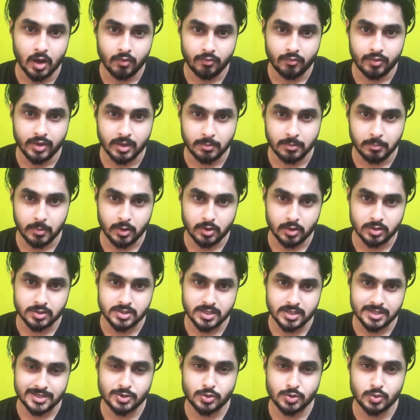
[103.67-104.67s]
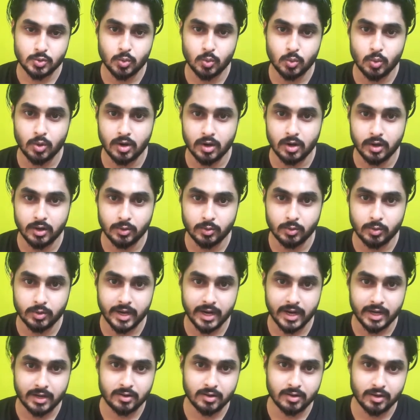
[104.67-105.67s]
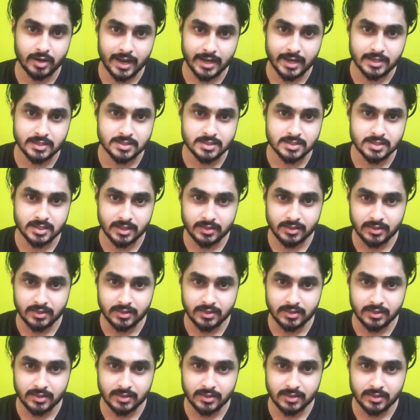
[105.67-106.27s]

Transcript: week, because just to get relaxation,